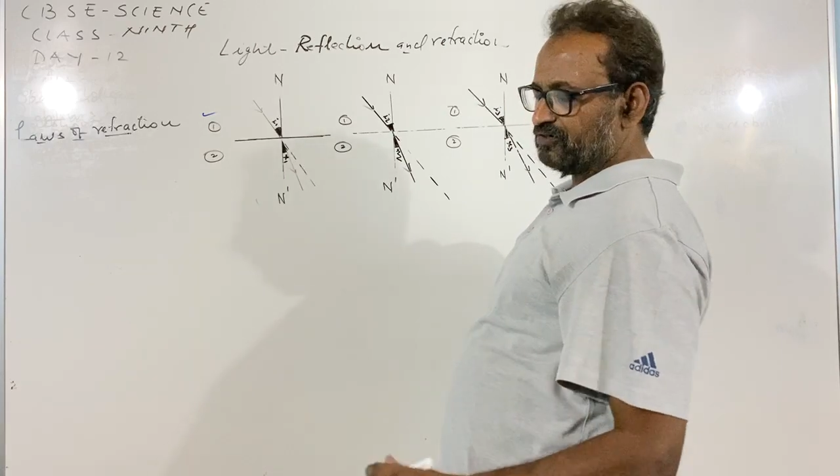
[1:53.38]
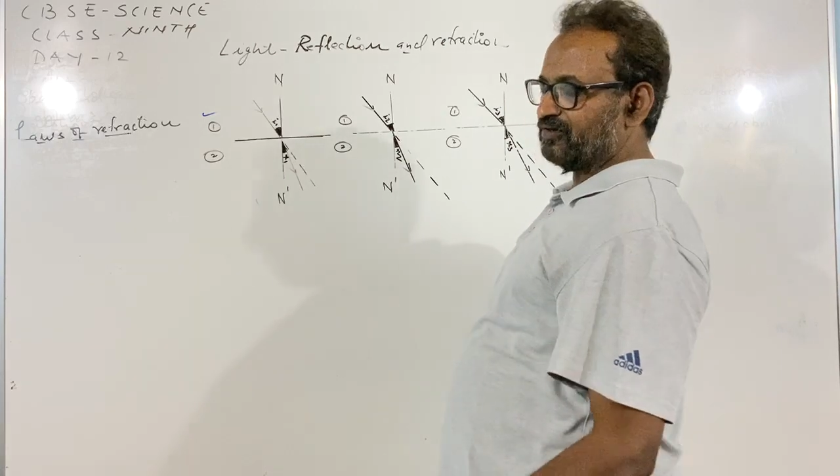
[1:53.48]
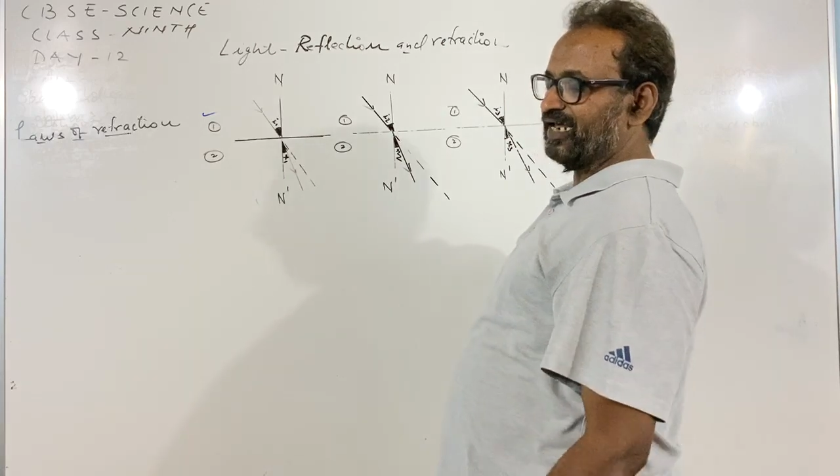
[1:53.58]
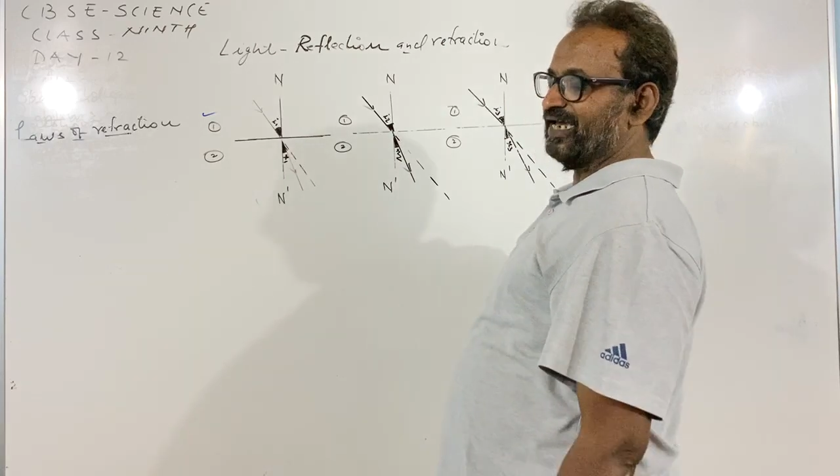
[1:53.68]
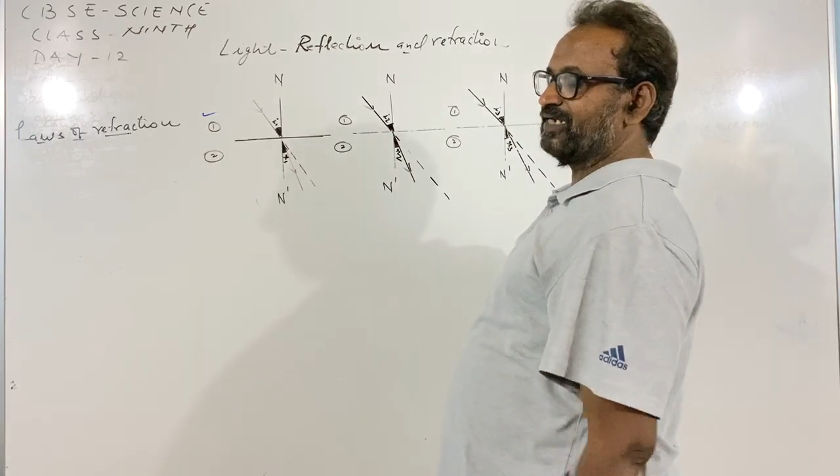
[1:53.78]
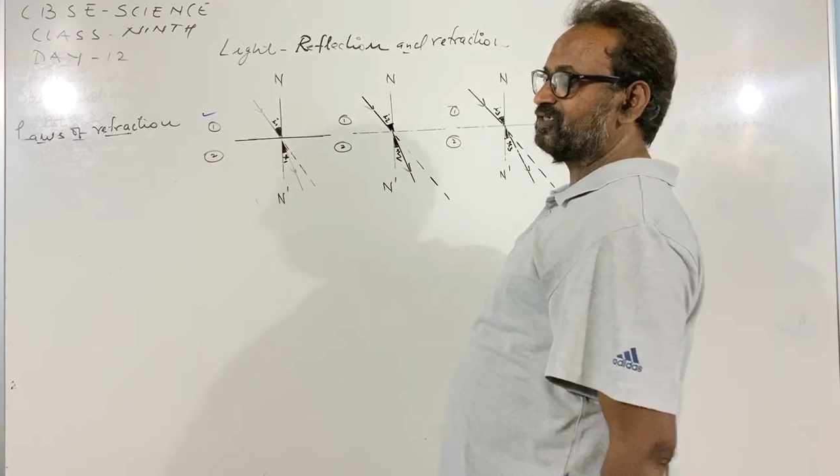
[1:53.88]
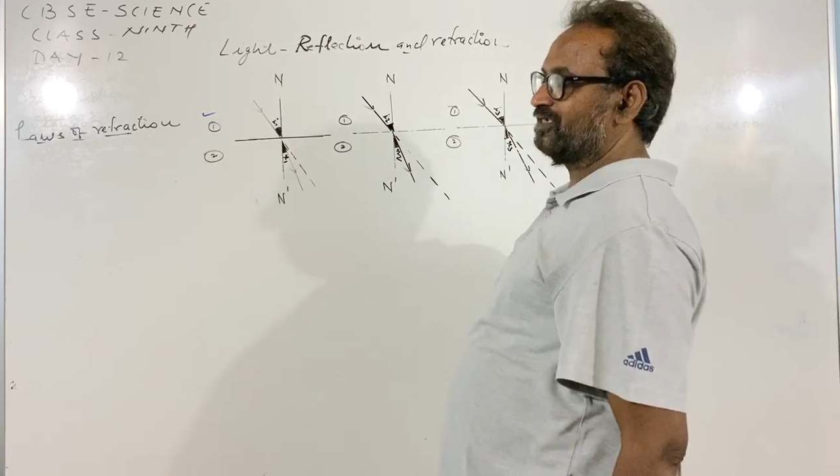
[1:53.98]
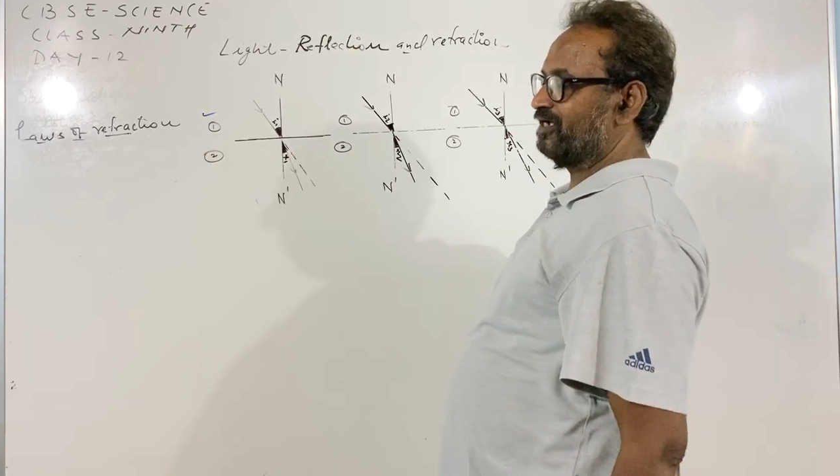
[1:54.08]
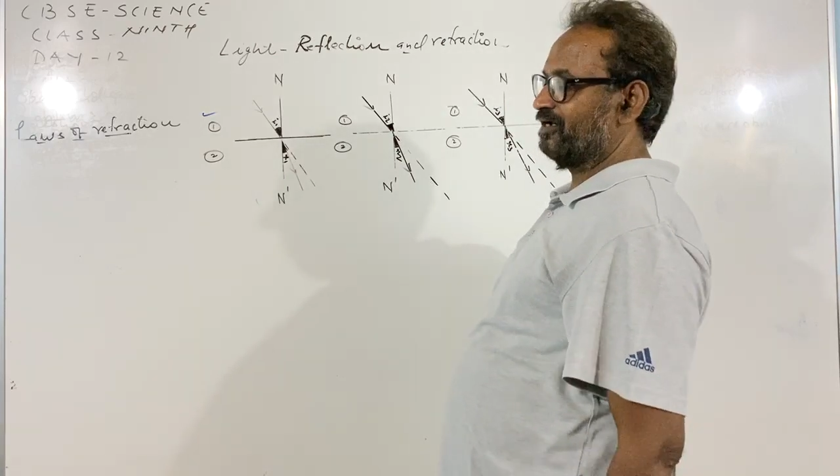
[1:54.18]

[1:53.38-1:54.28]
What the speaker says: known as